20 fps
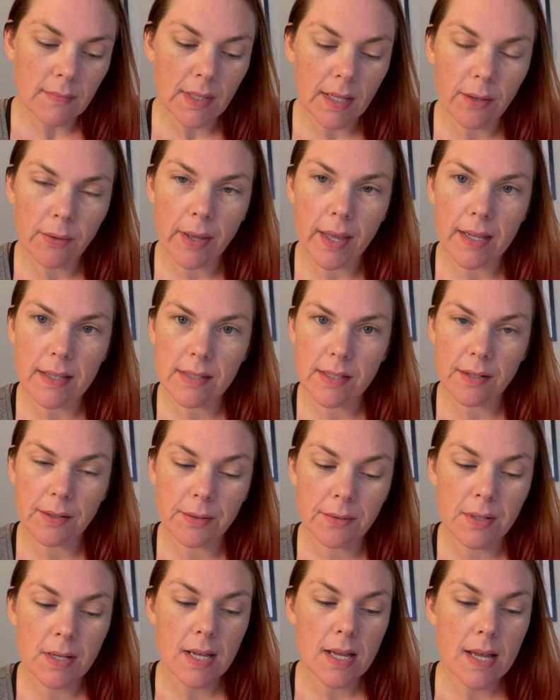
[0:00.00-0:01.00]
Okay,
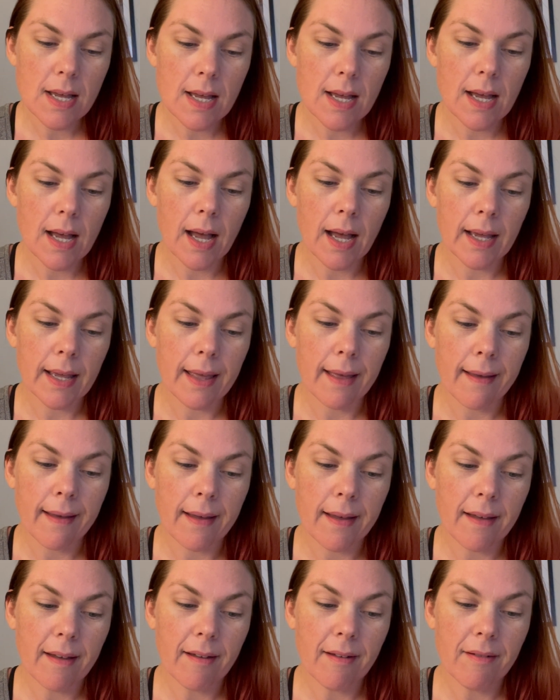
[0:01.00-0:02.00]
so I
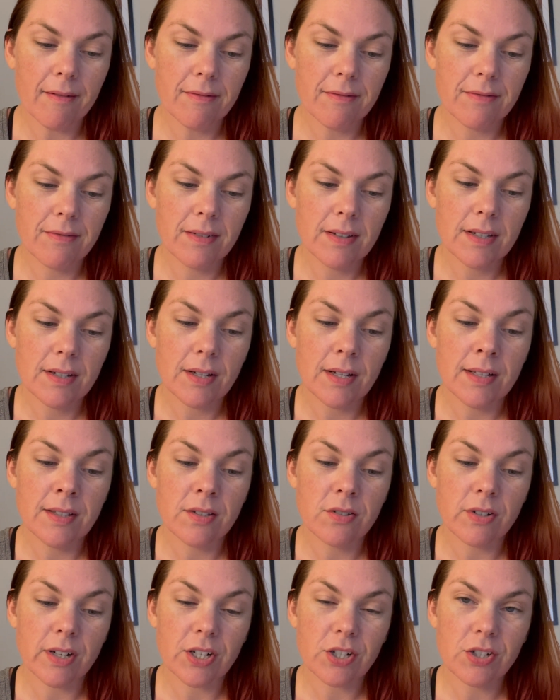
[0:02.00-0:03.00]
have
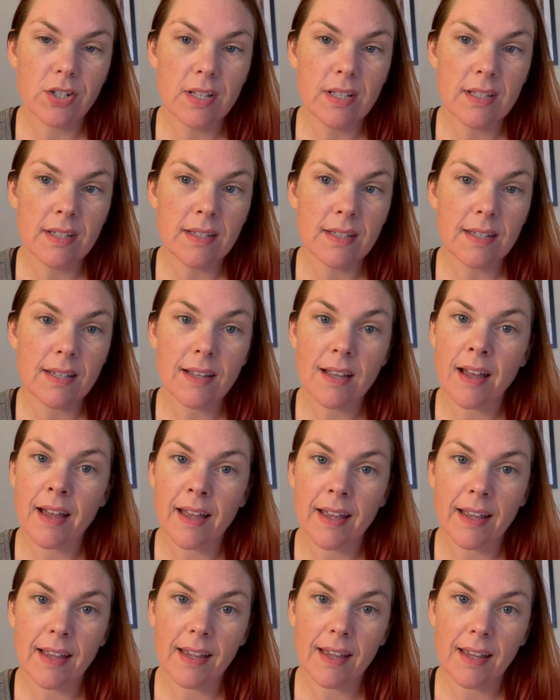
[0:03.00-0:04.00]
instructions.
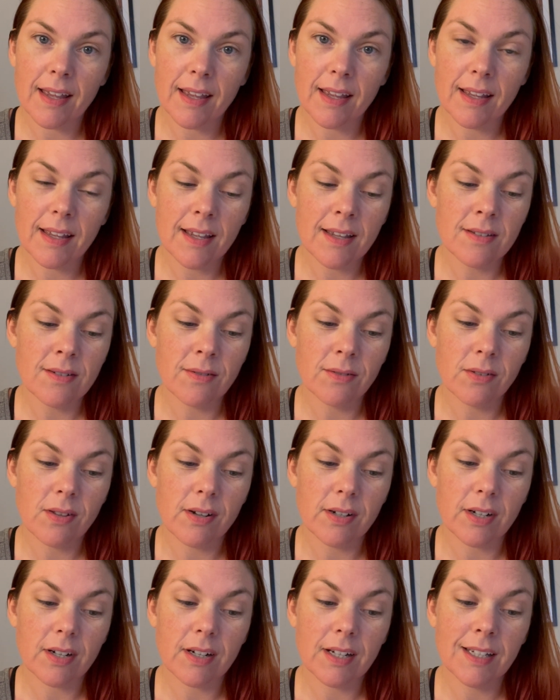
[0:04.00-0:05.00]
I can no
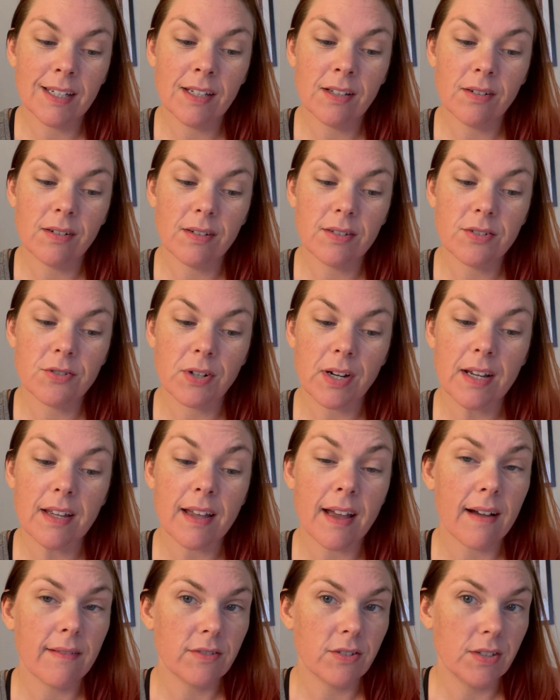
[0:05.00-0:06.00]
longer eat or drink
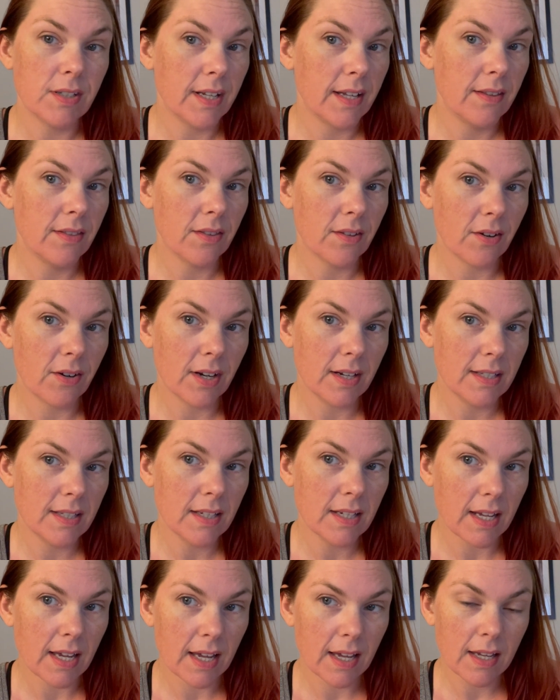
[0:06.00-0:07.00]
after ten thirty
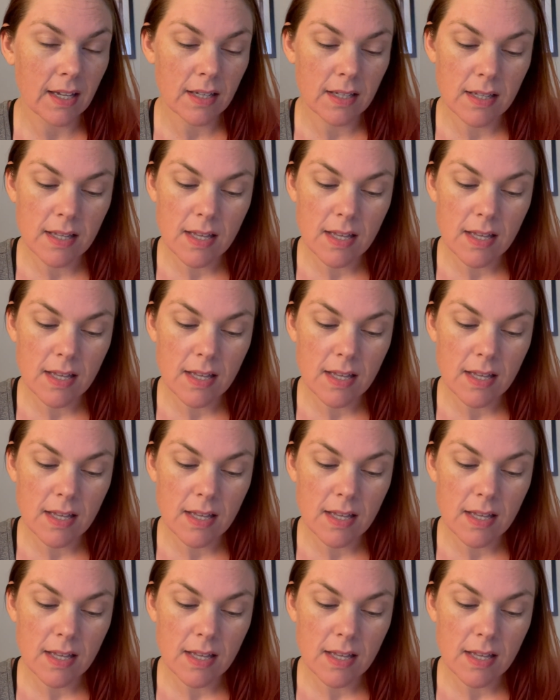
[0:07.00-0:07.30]
today,